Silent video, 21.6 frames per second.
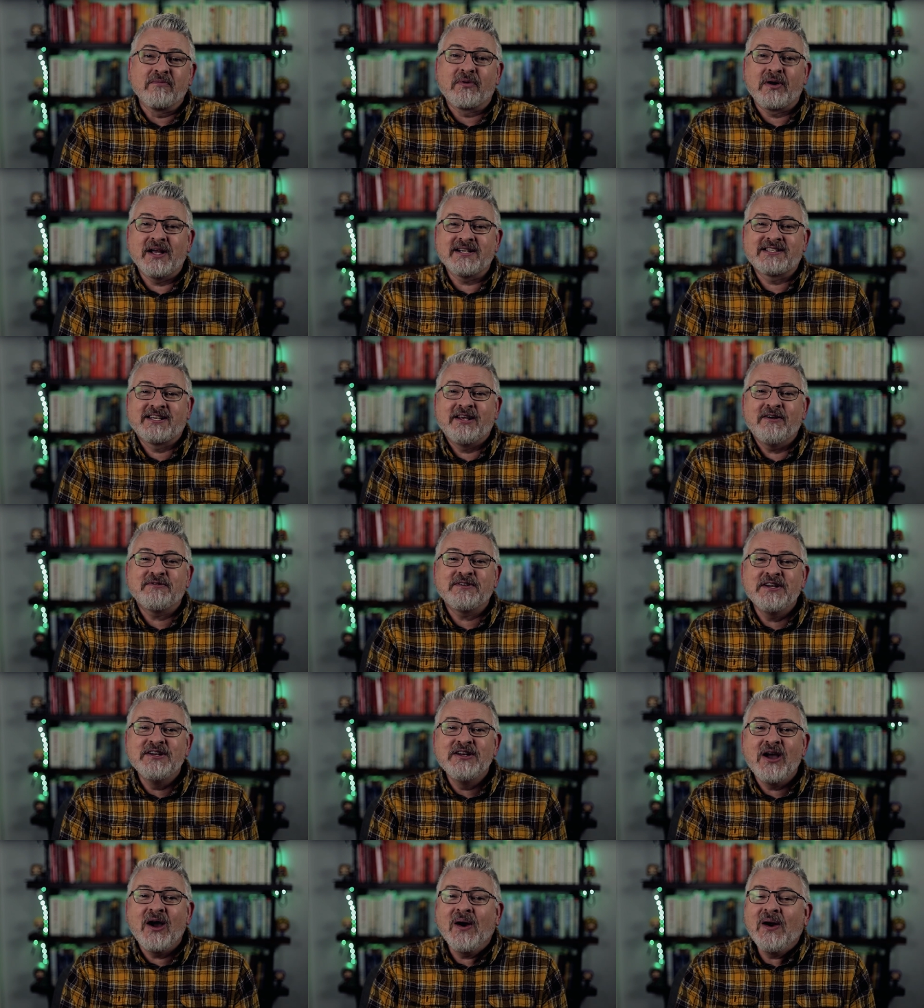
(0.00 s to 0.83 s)
impressive
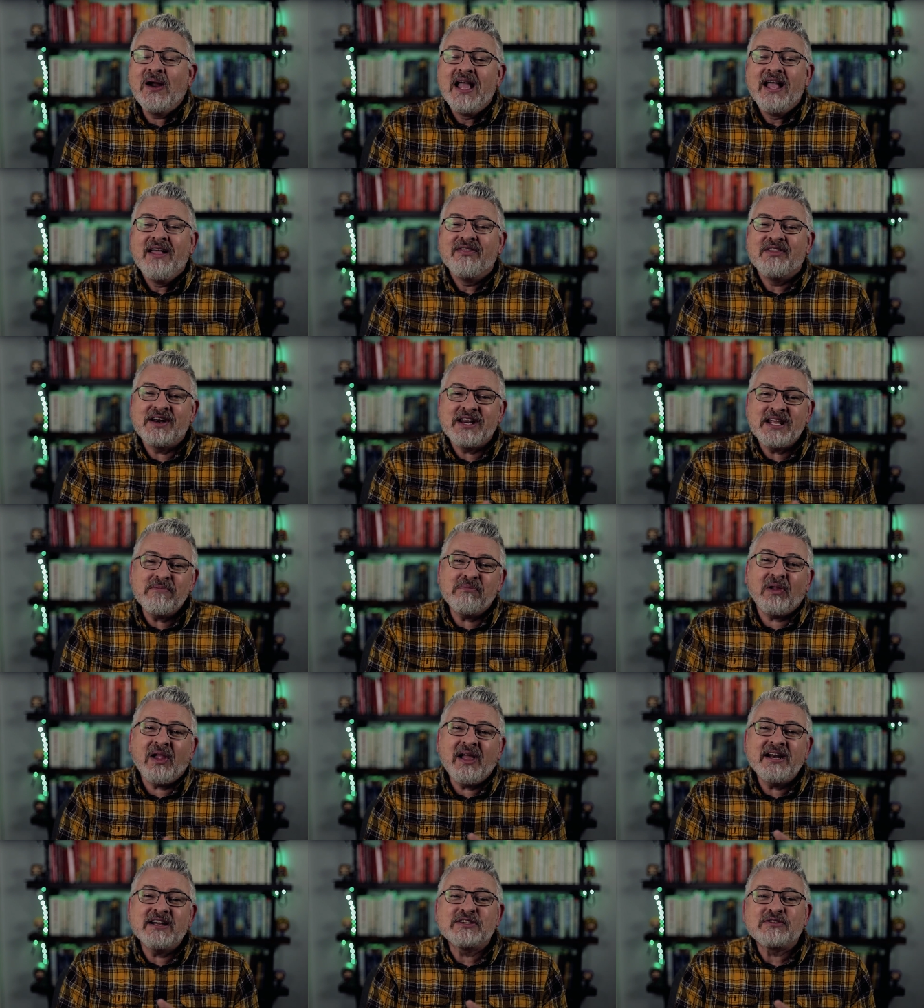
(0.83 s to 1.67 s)
to know that he
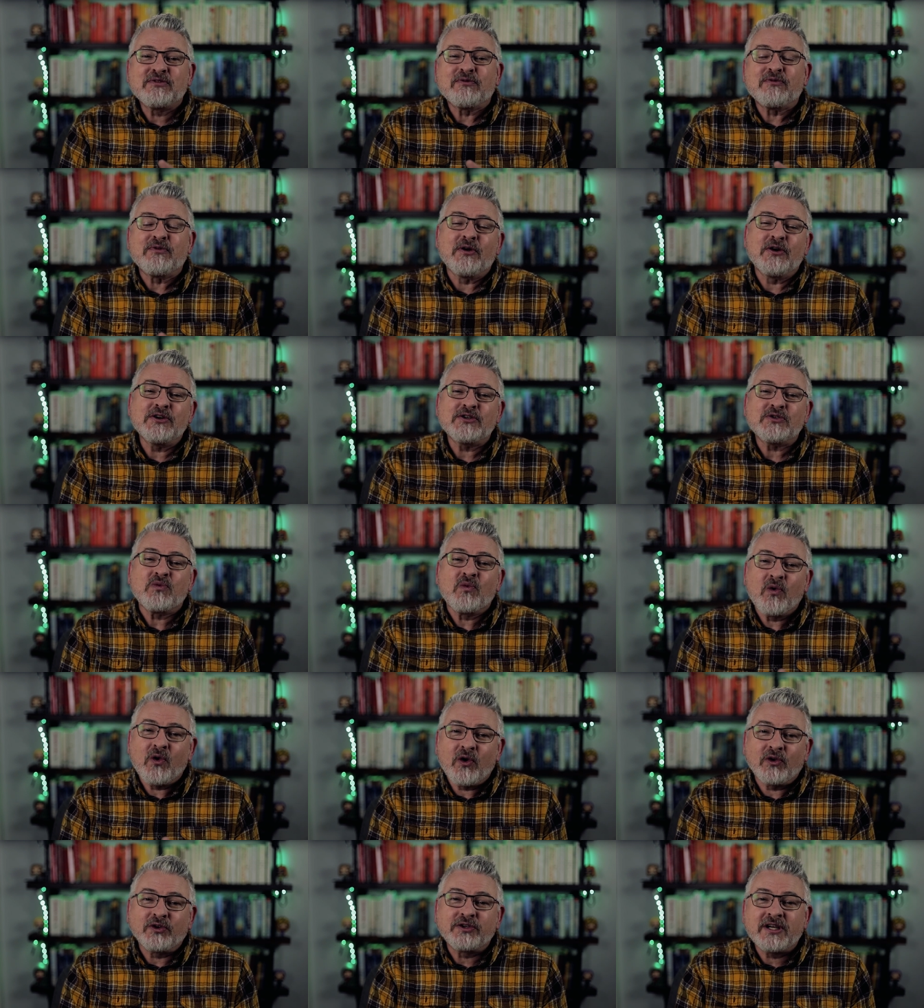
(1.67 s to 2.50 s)
played his first
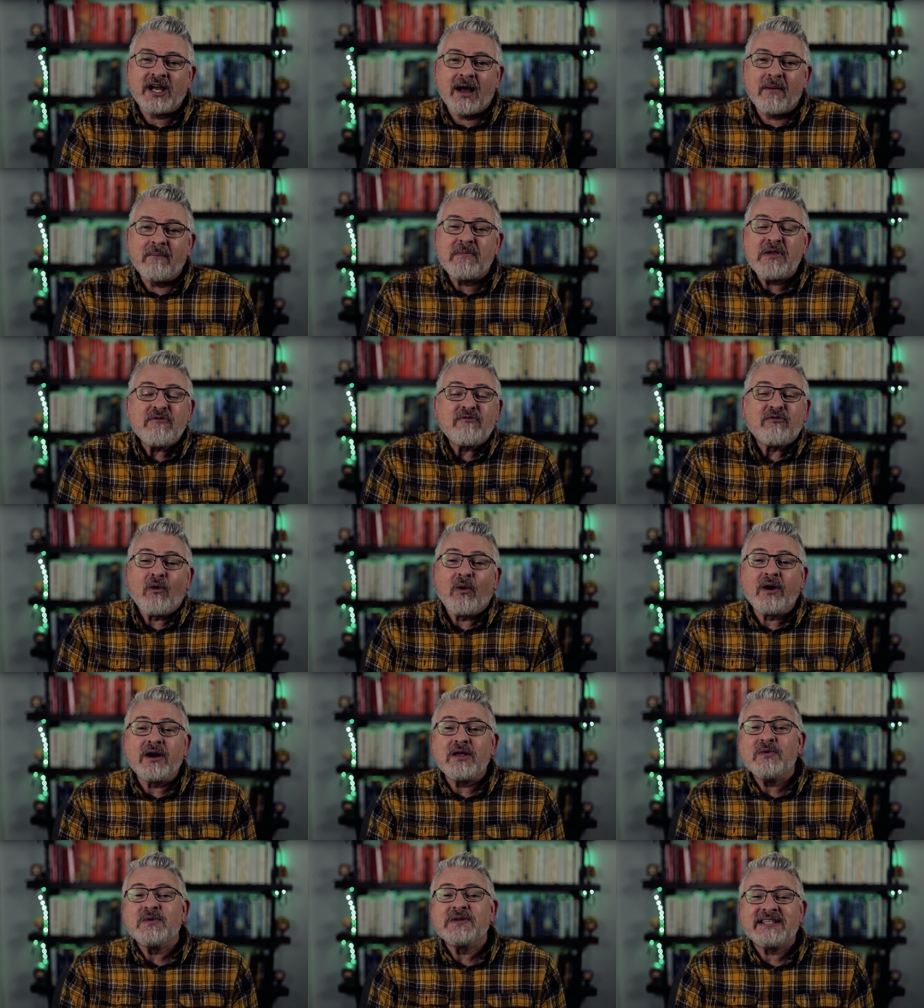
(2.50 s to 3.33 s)
World Cup
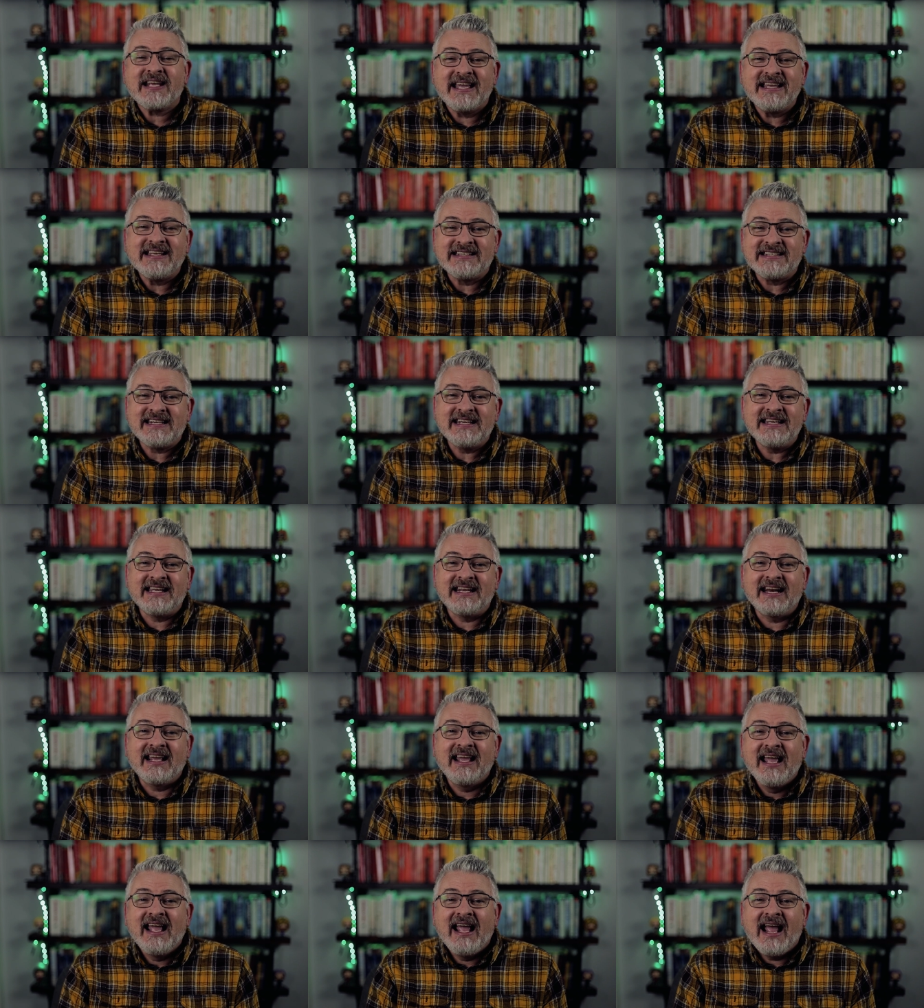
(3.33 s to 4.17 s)
before he was 18.